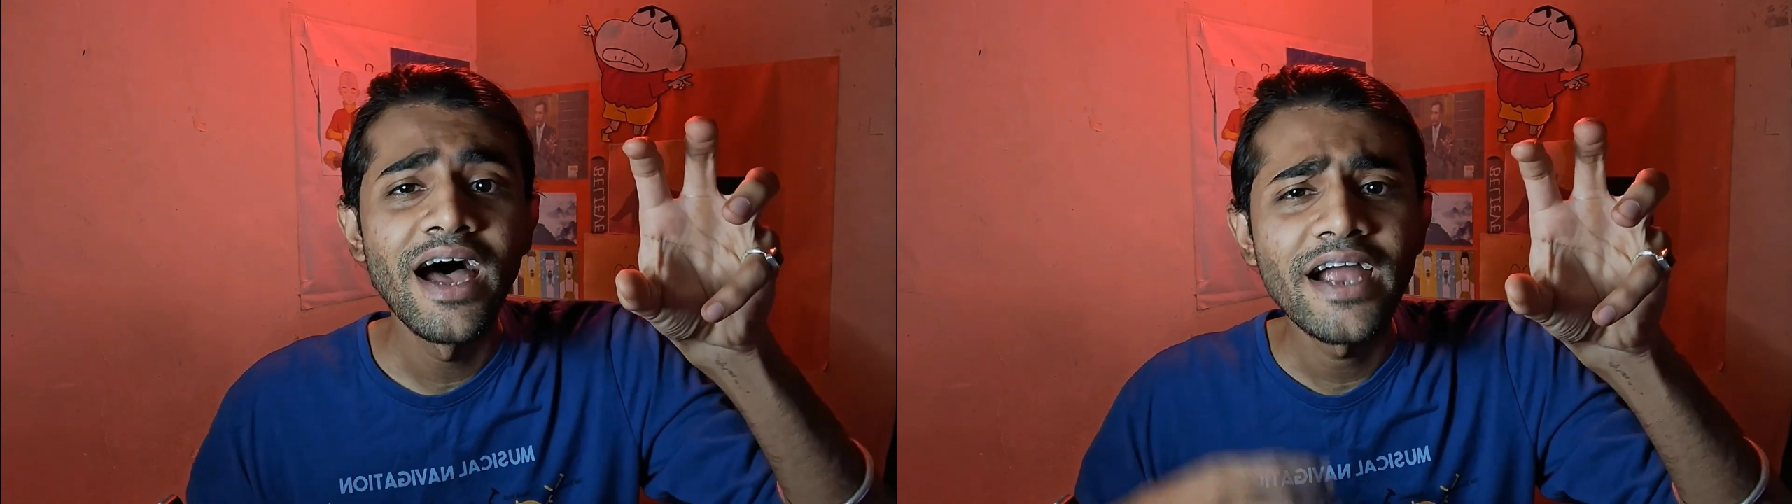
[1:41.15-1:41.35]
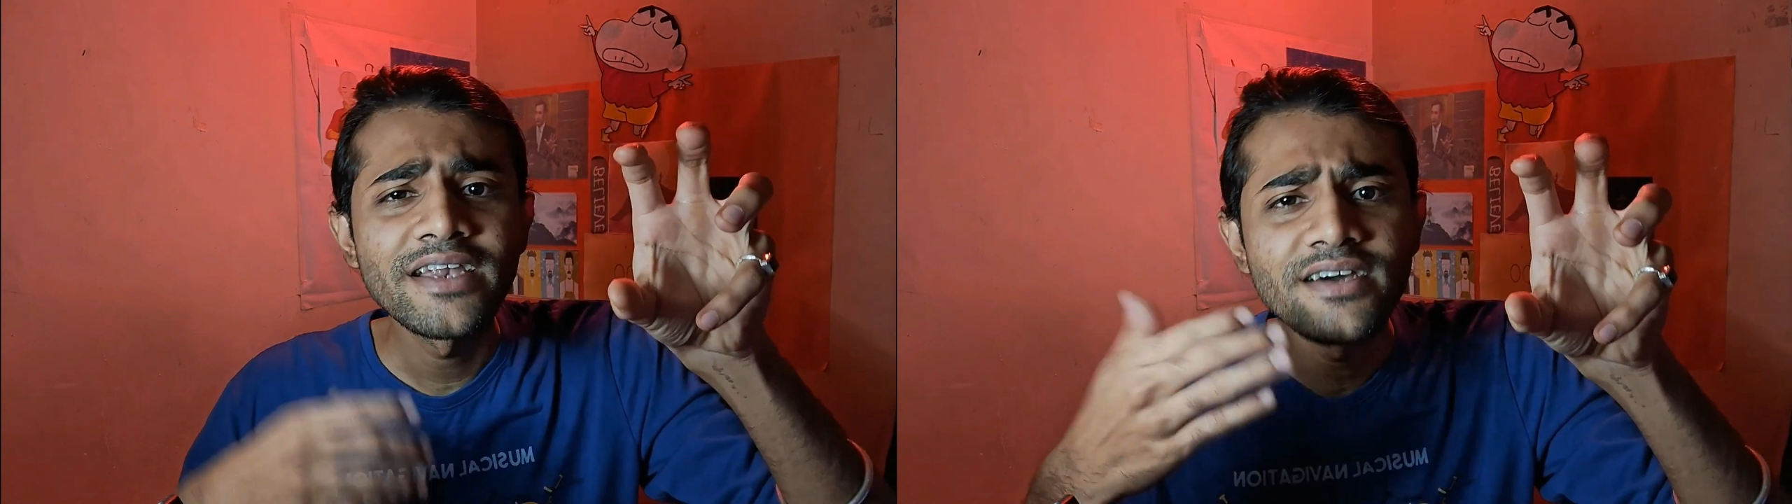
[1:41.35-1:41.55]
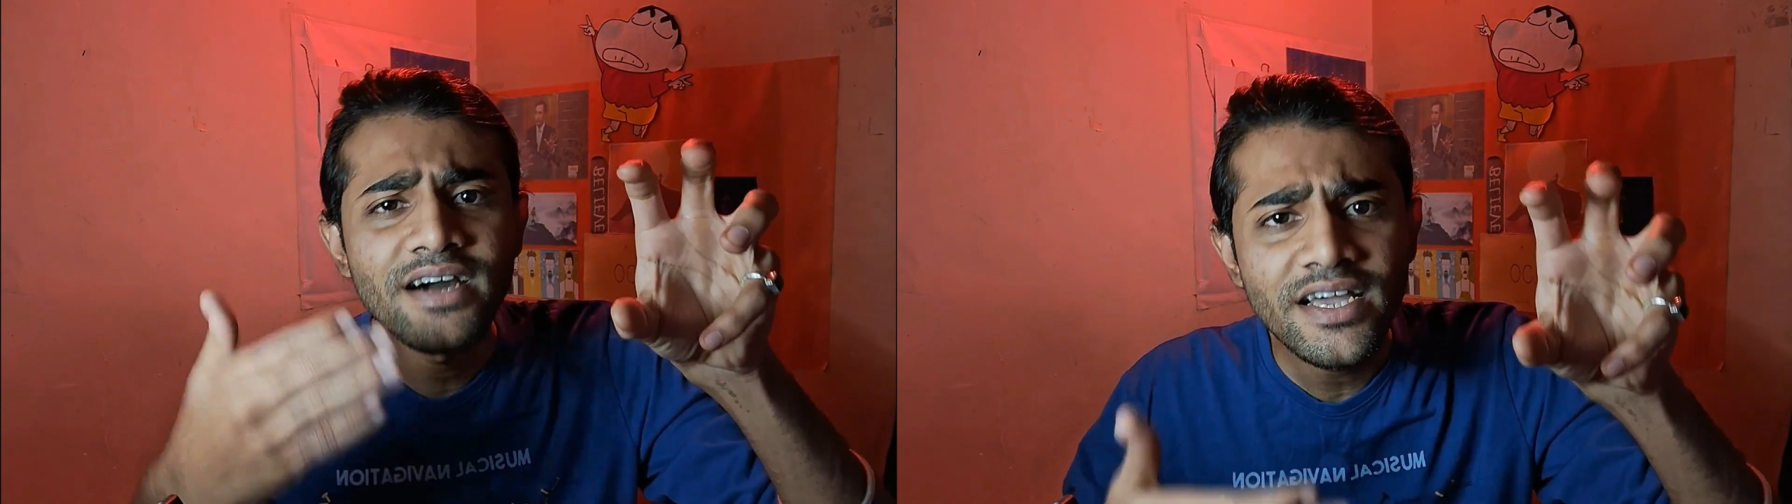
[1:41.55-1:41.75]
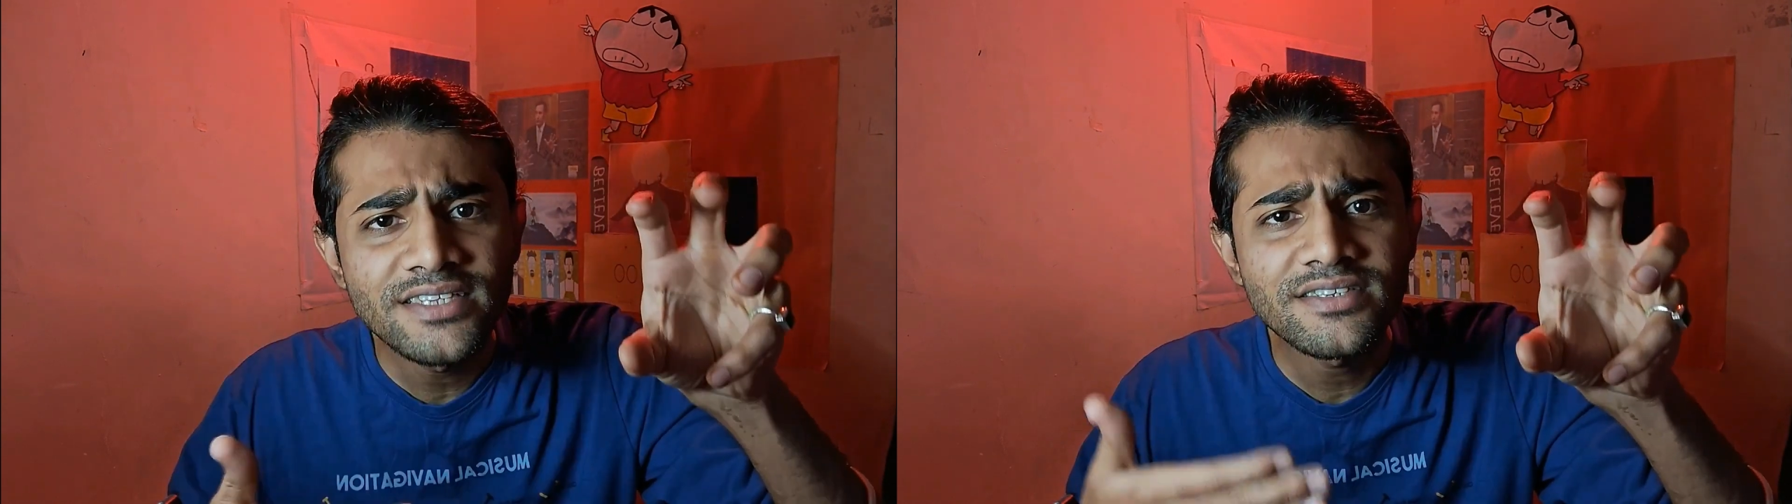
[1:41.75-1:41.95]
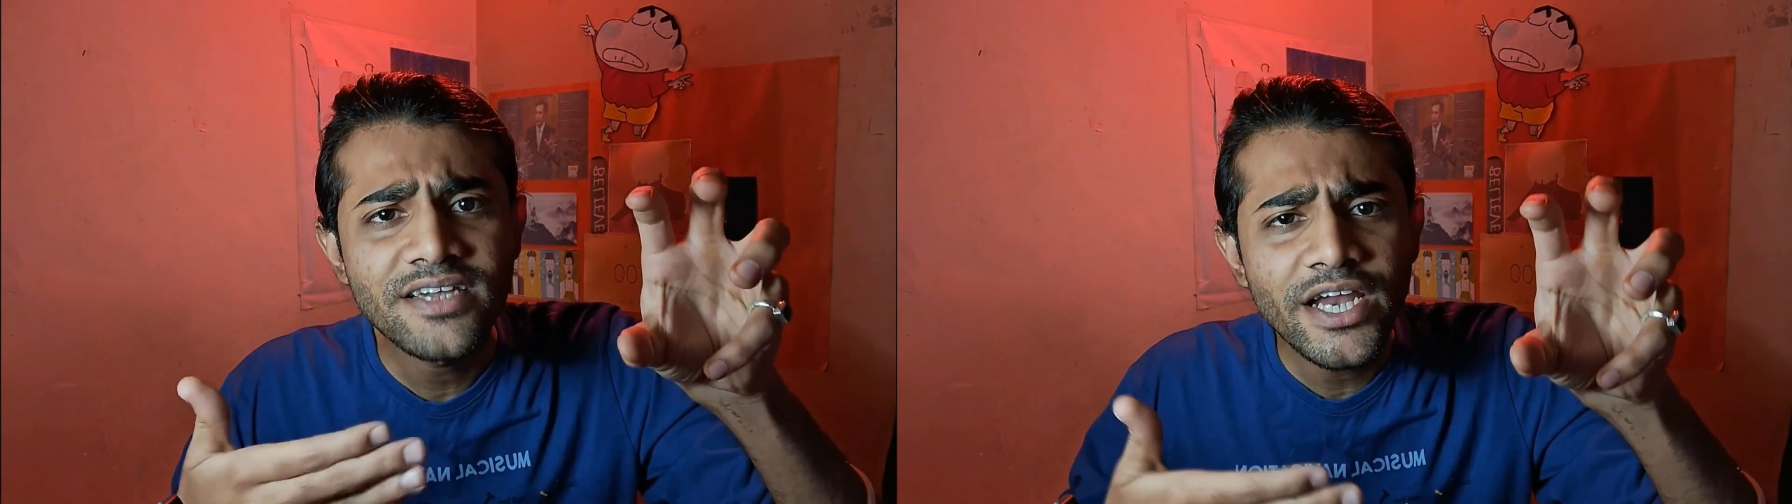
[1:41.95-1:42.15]
and the
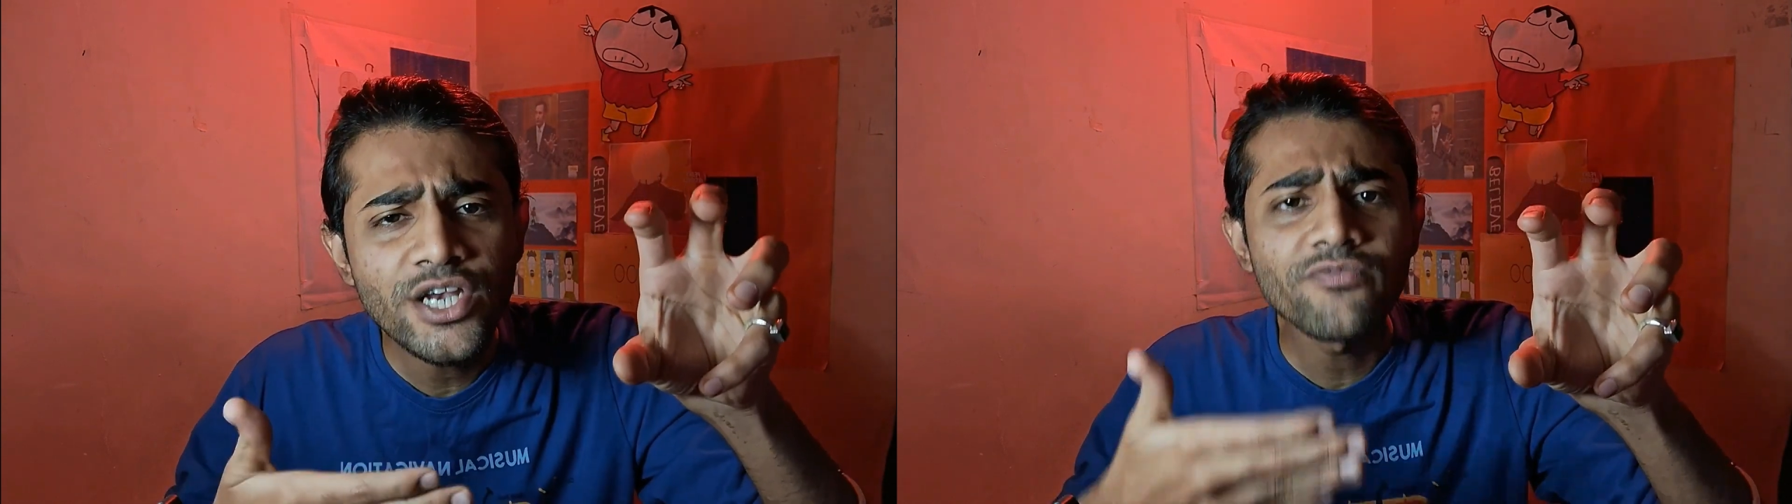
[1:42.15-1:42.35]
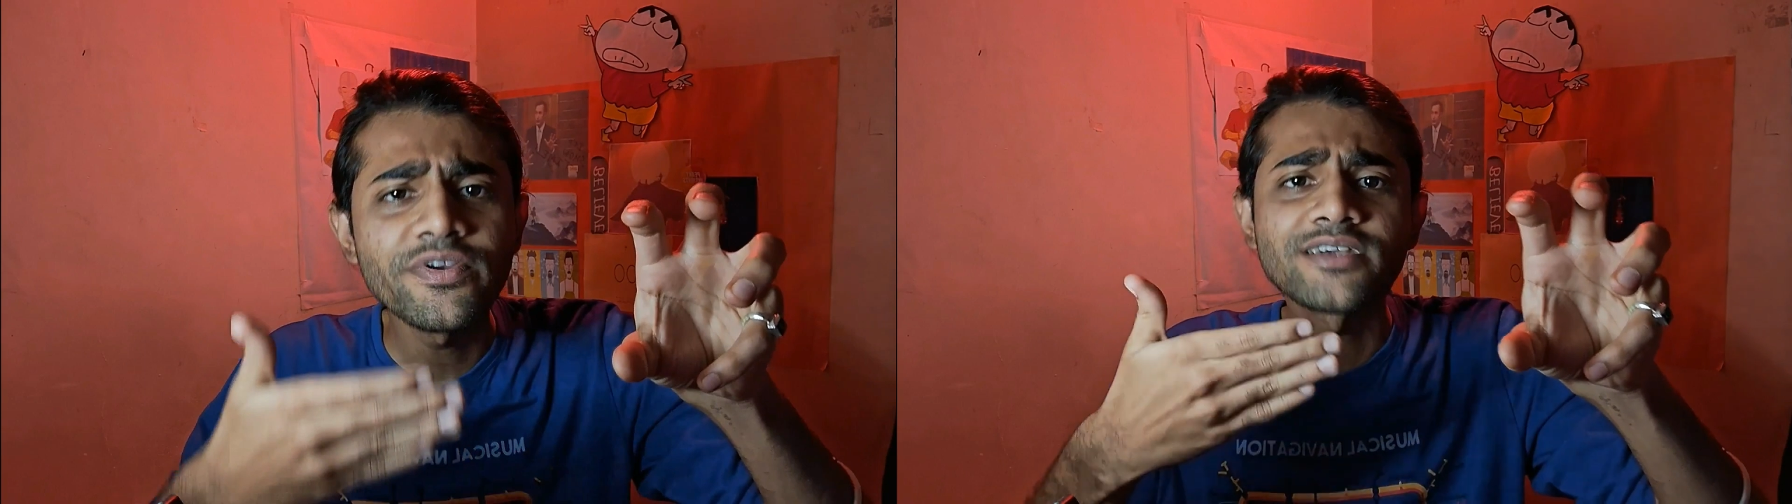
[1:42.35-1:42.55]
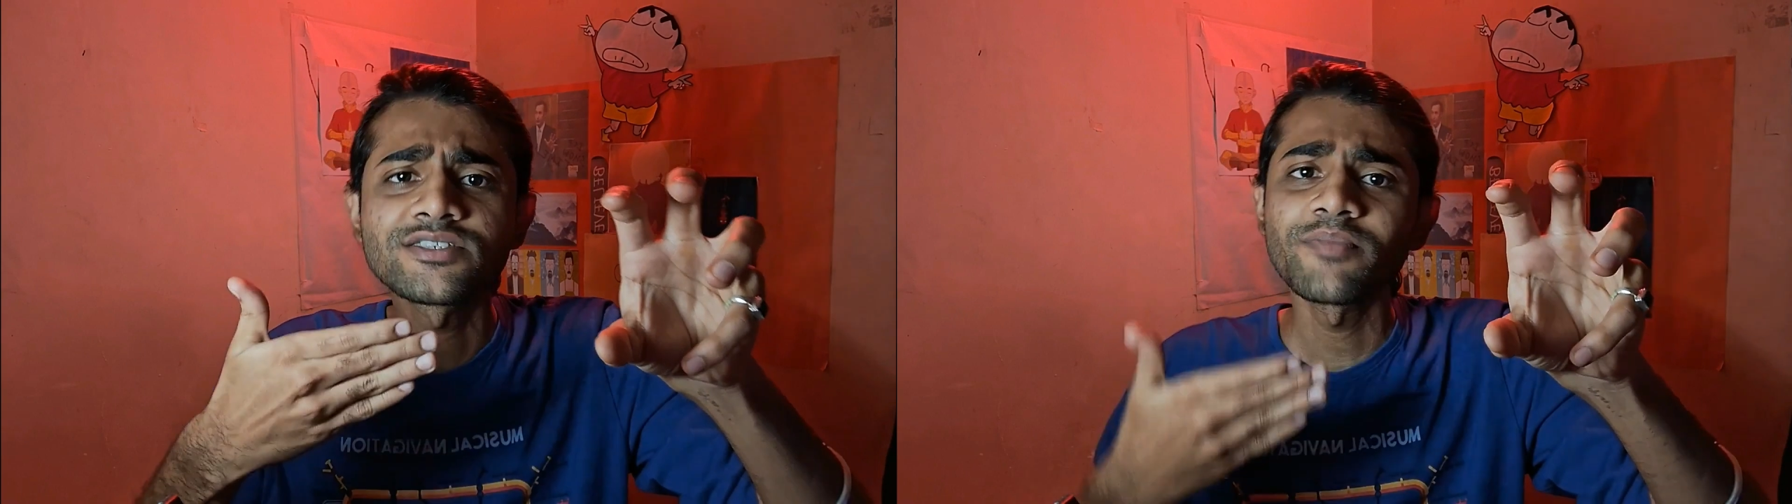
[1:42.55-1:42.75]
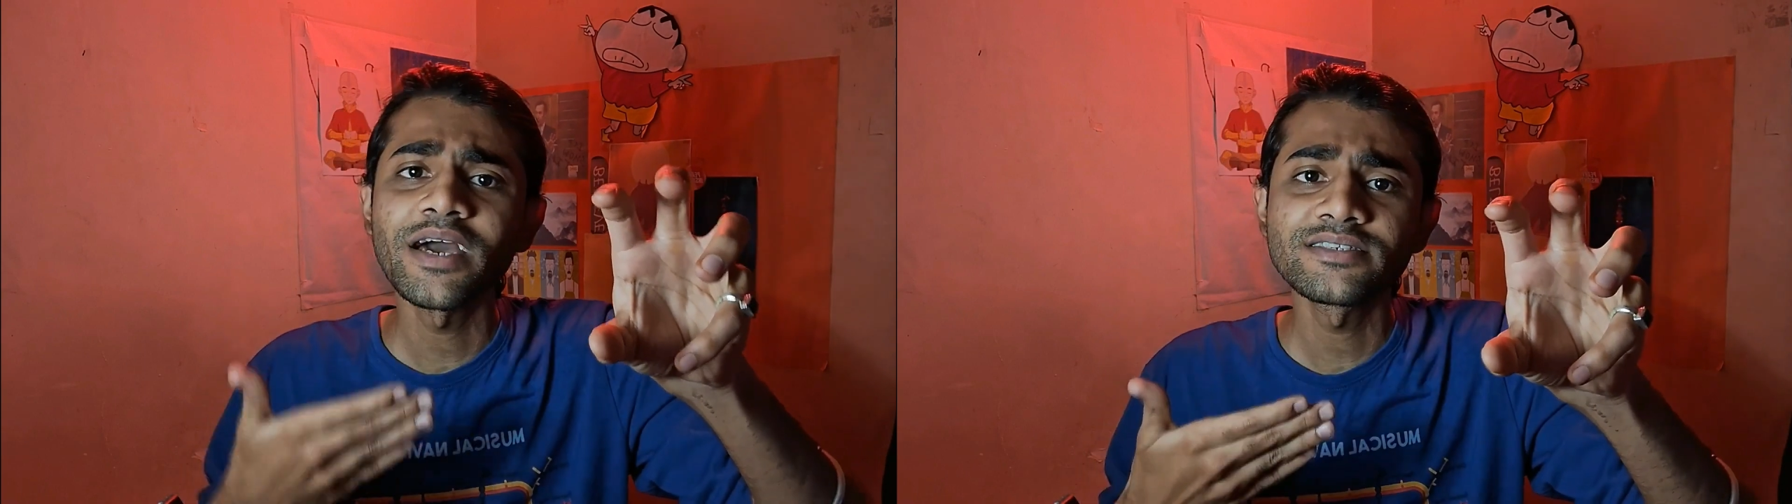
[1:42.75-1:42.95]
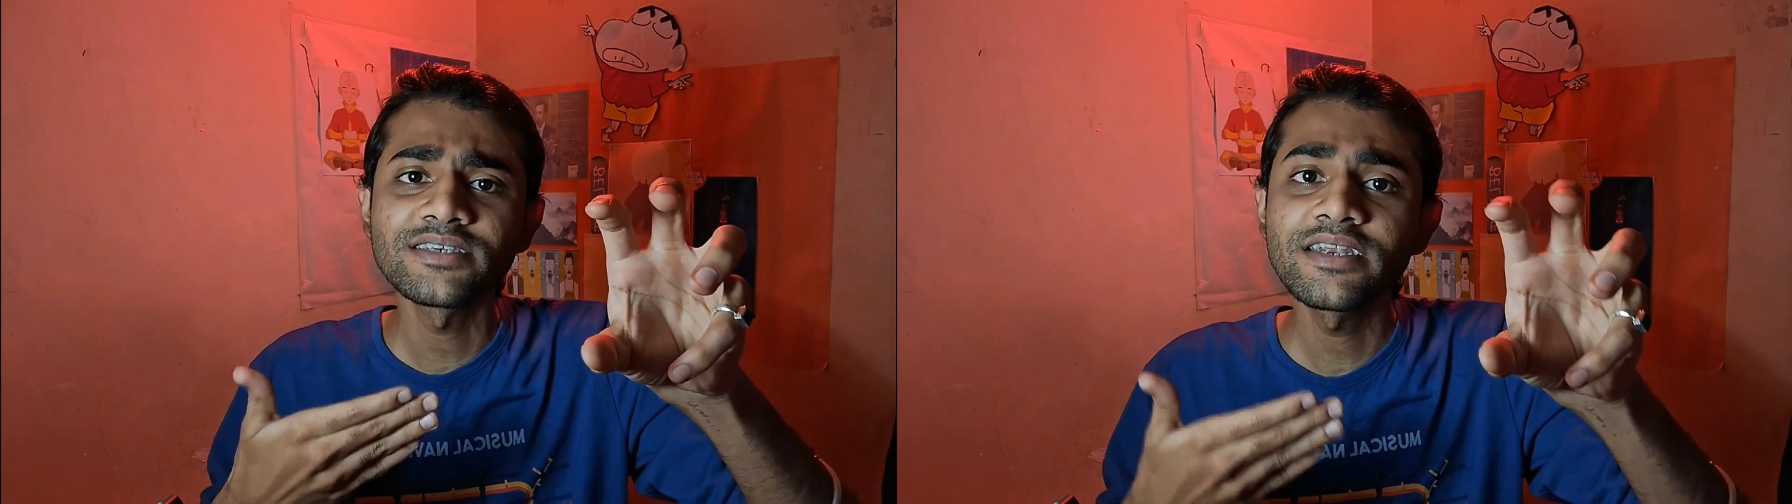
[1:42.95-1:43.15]
heist kind of takes a
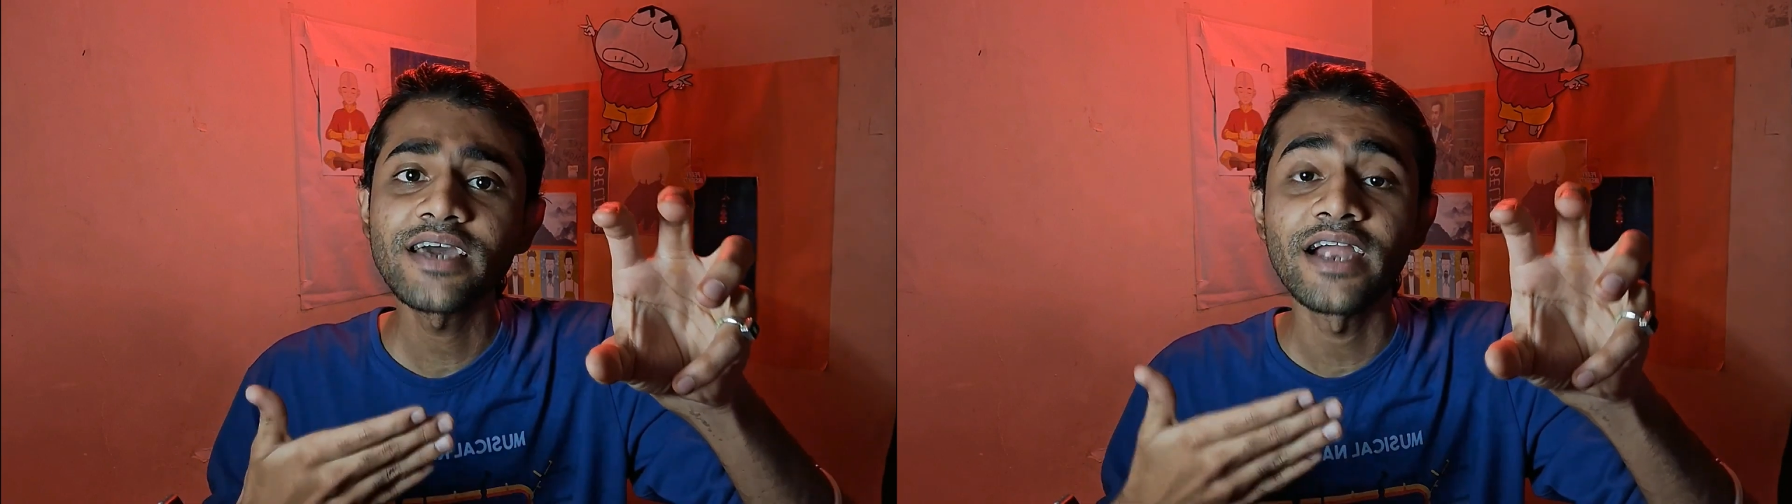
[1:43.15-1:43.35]
backseat,